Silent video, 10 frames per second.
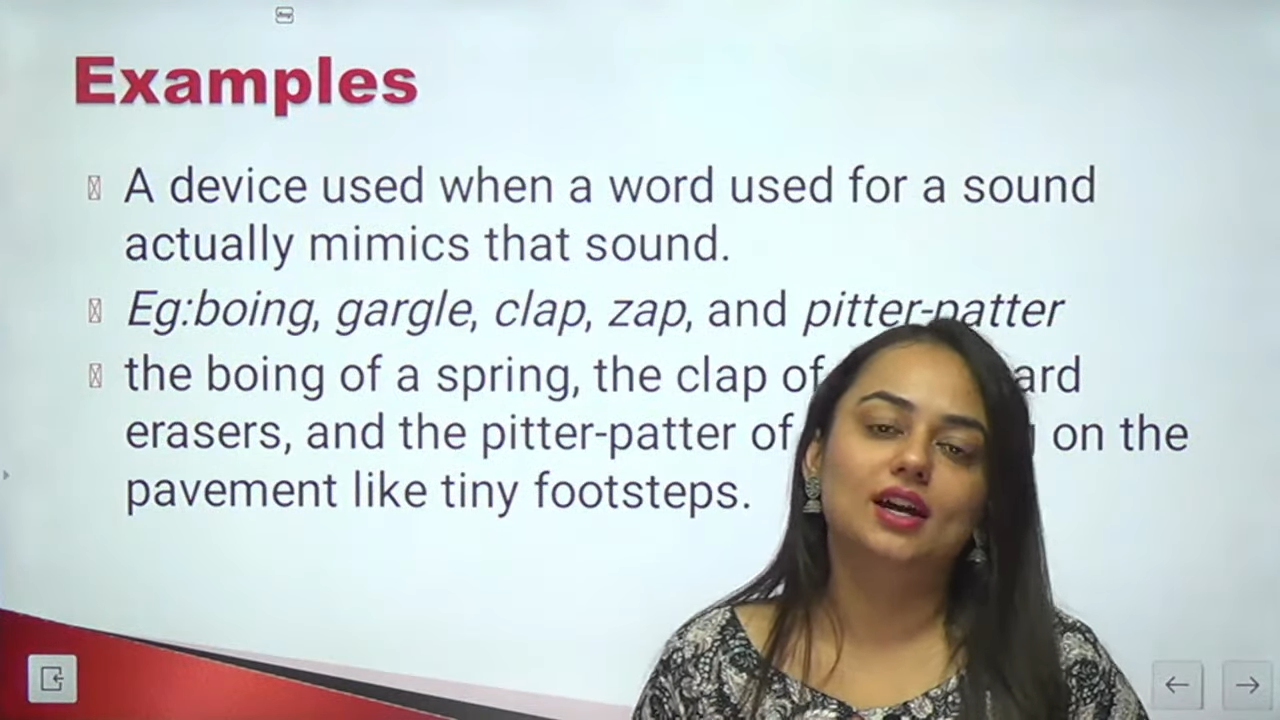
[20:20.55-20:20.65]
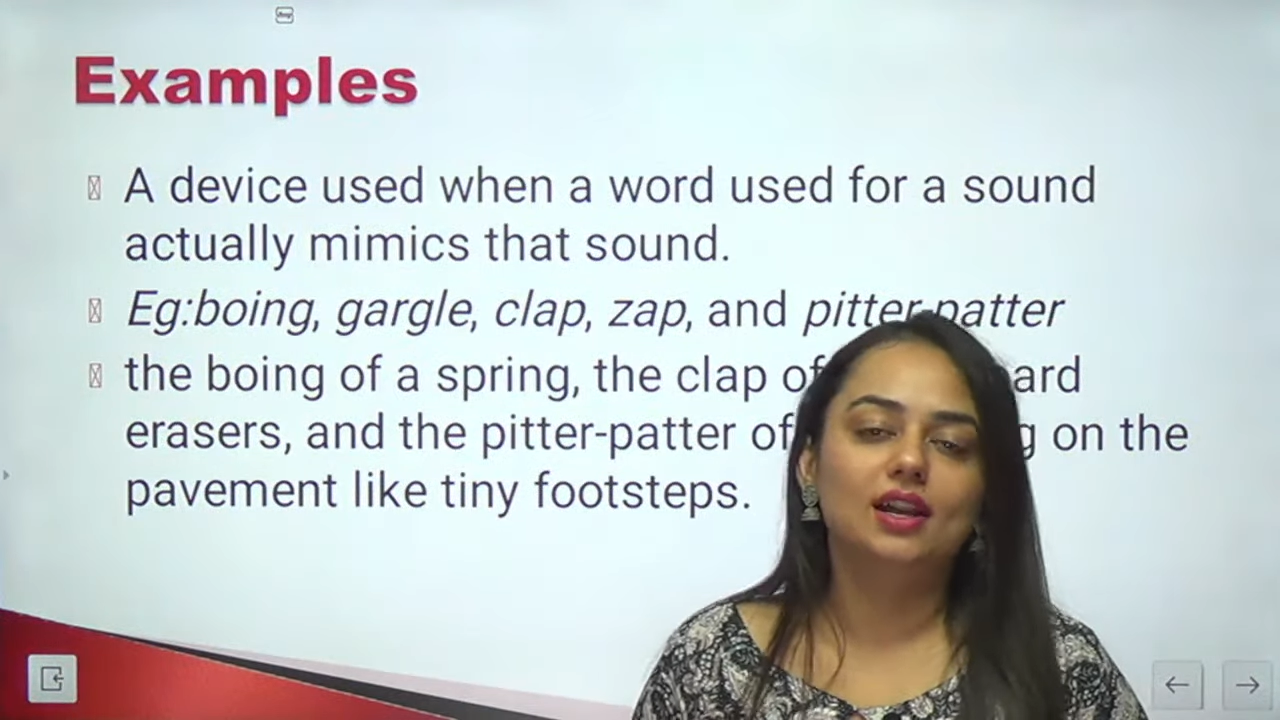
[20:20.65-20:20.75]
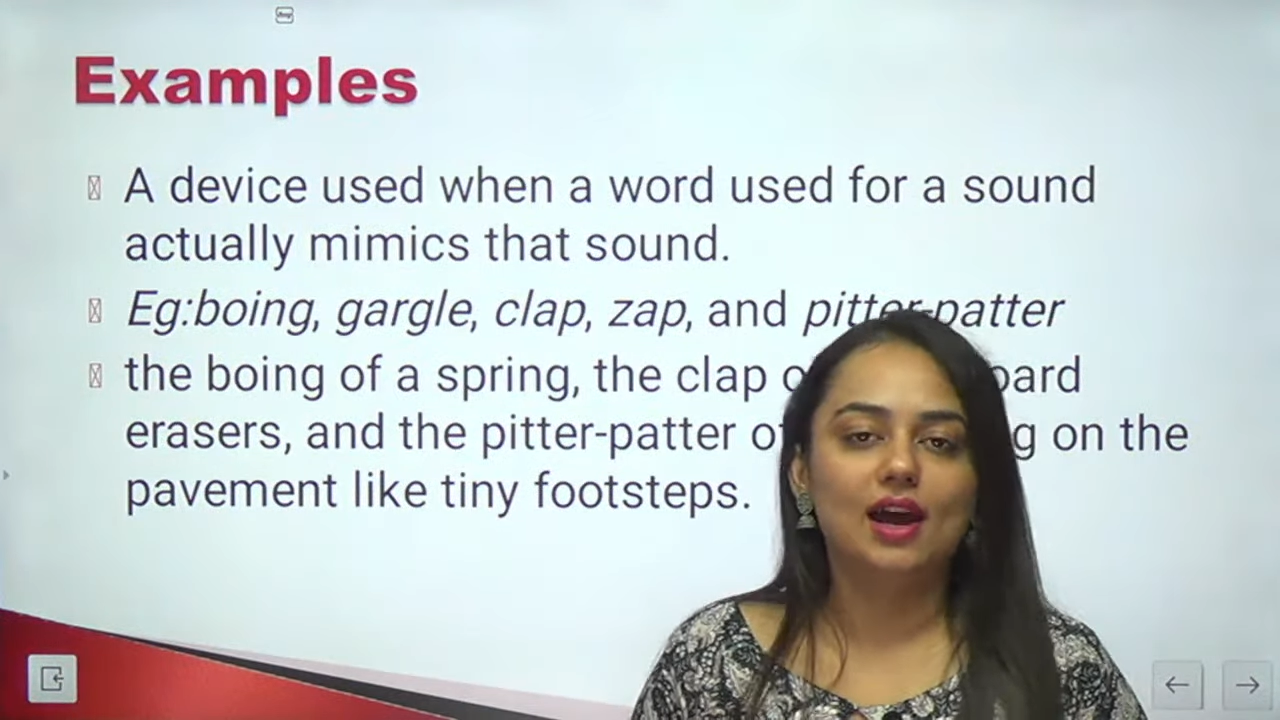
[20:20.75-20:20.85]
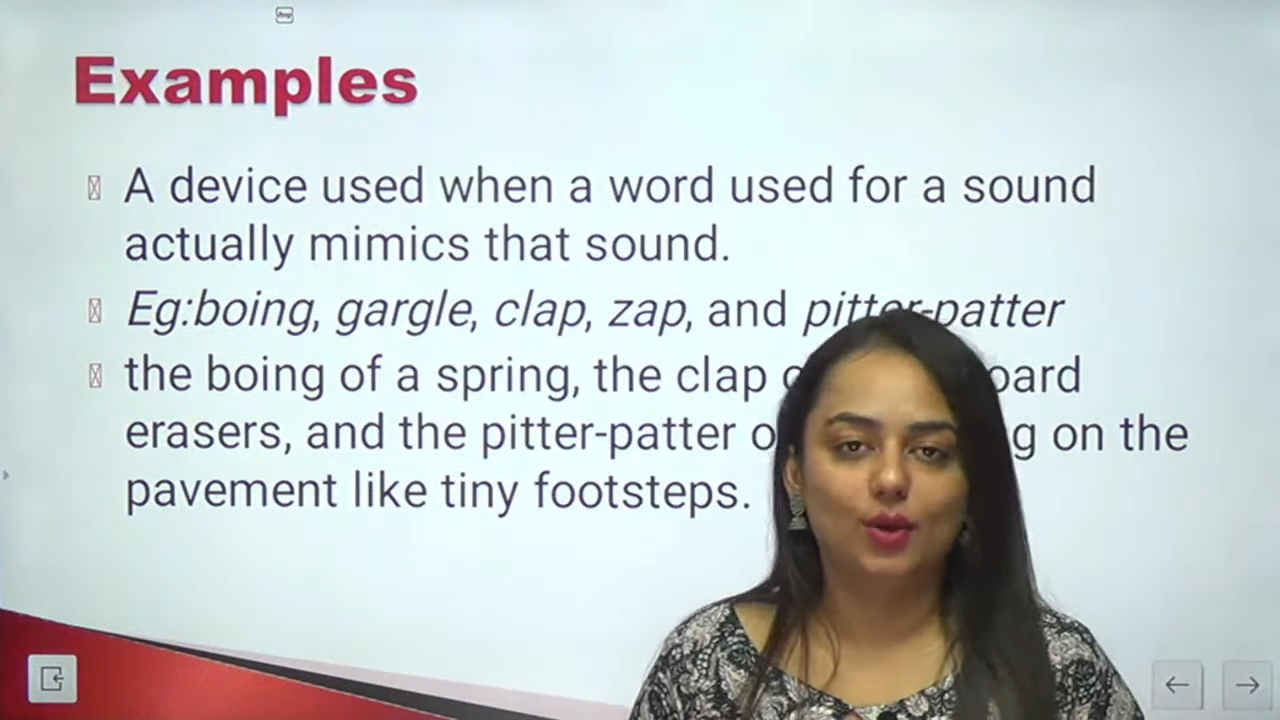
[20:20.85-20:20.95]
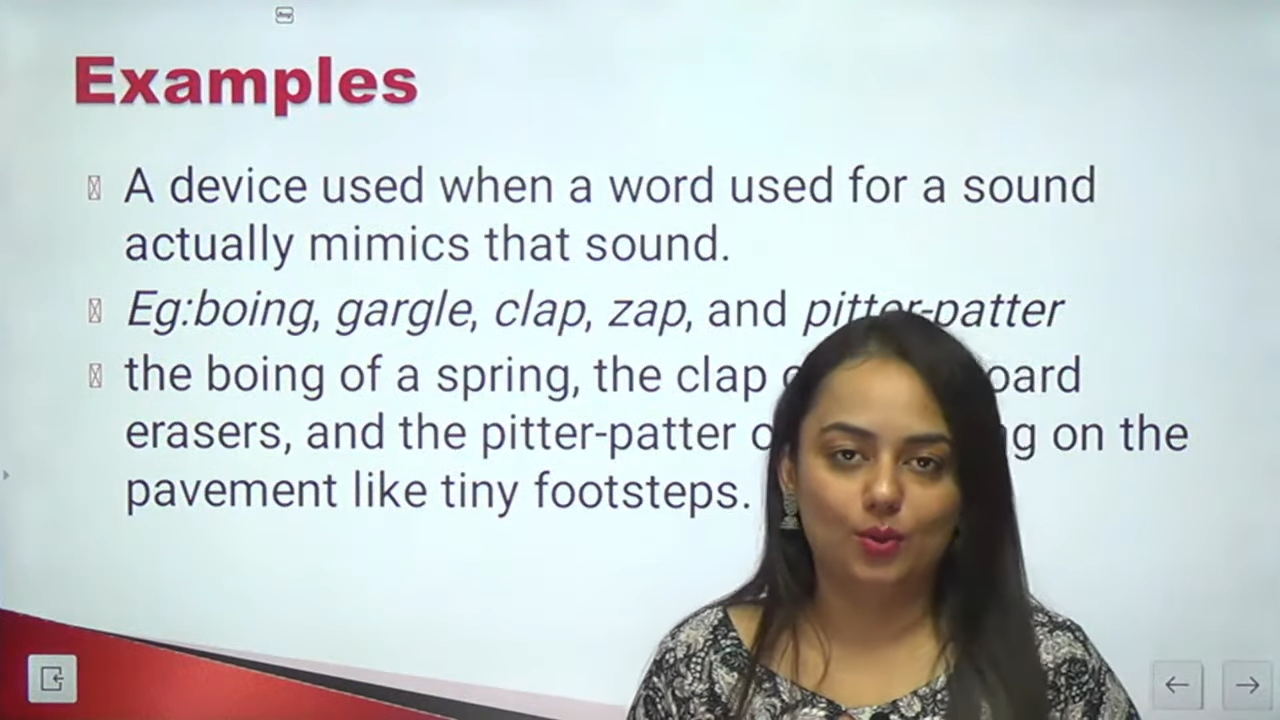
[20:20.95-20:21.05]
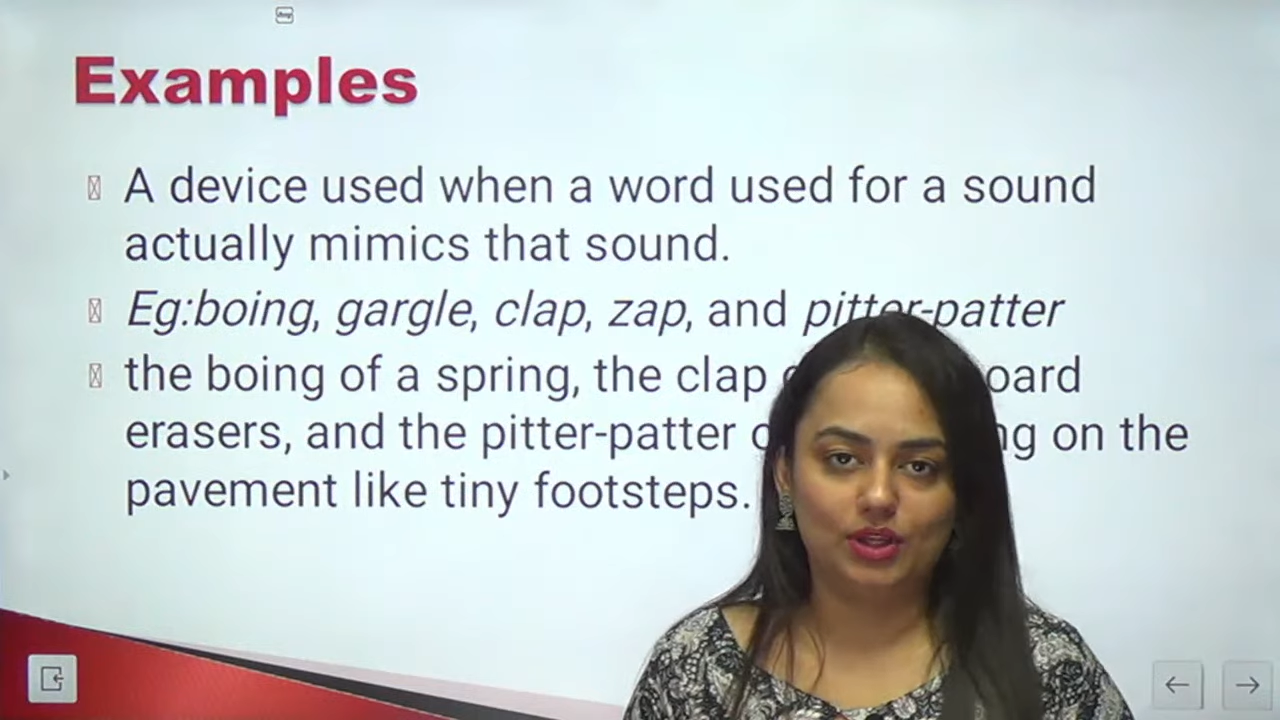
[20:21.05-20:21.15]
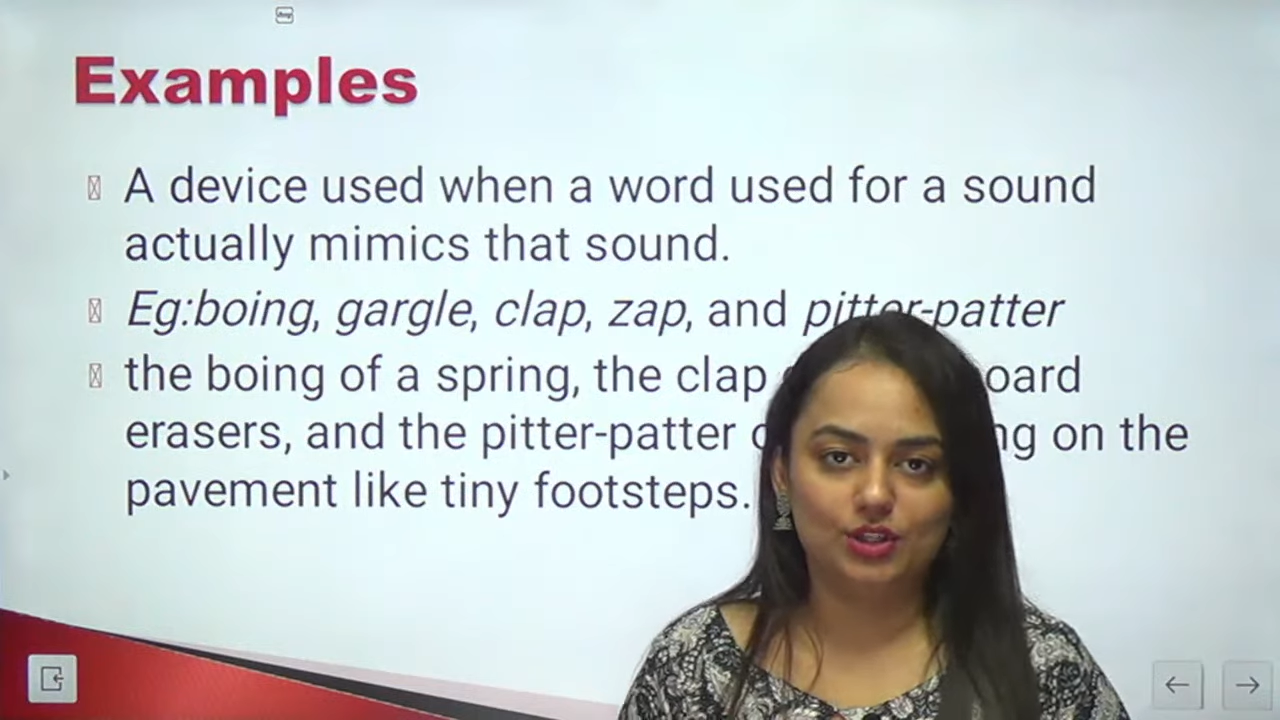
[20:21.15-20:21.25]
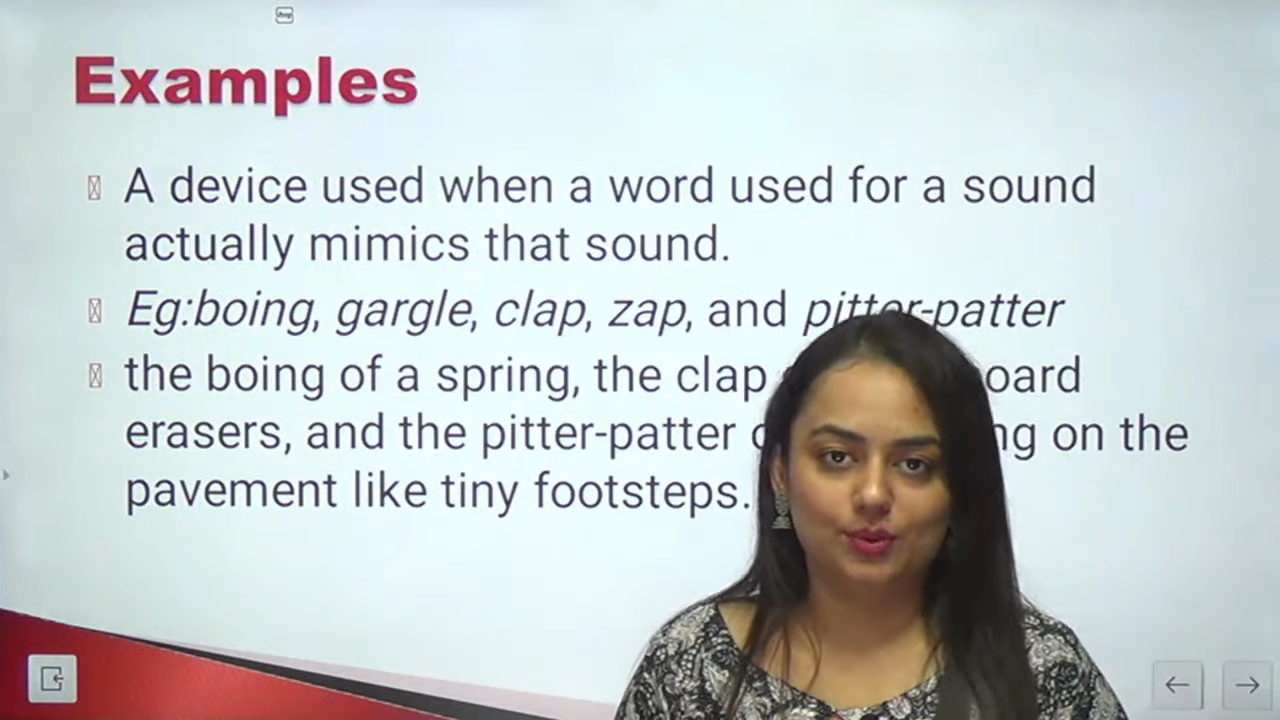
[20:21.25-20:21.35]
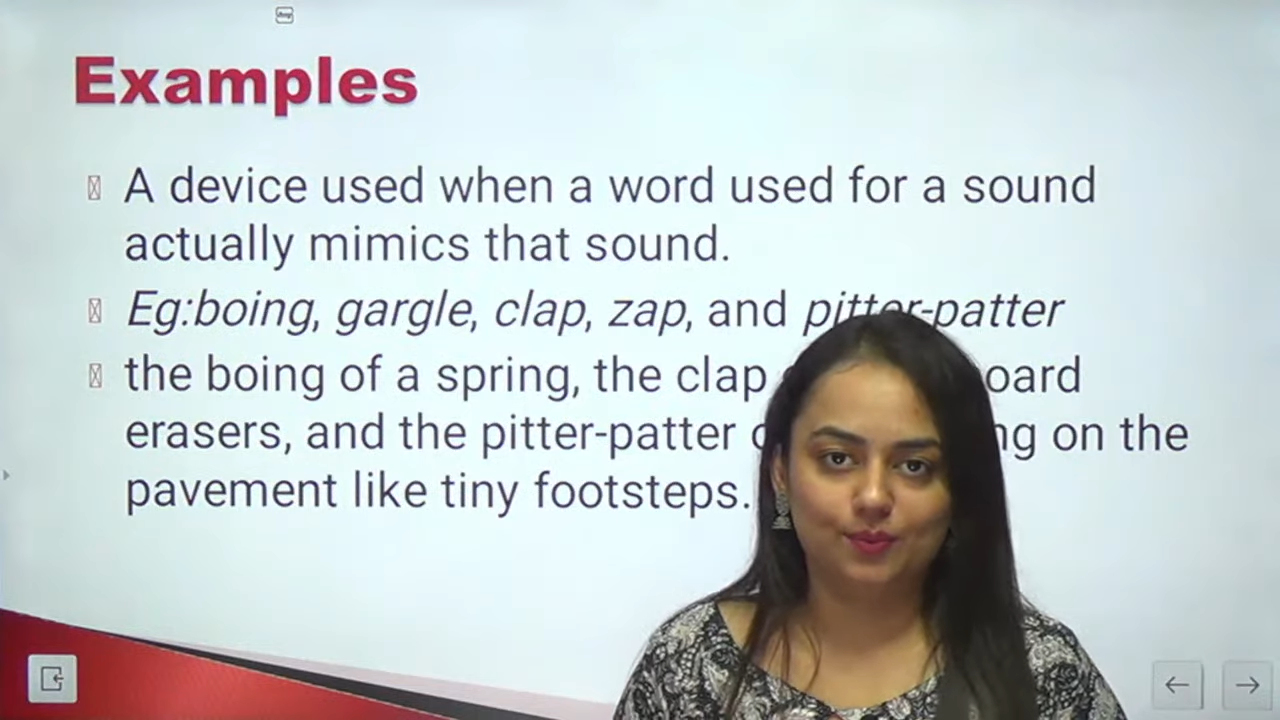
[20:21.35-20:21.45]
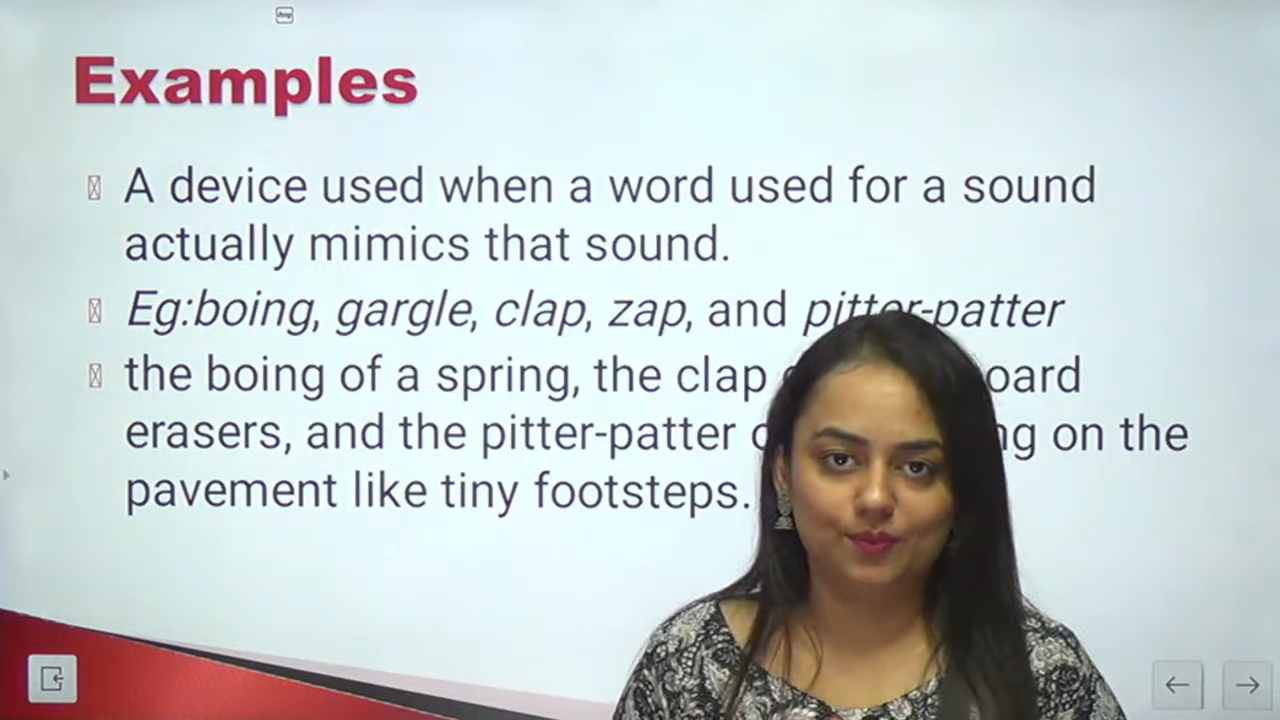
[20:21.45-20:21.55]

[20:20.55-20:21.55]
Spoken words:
a language.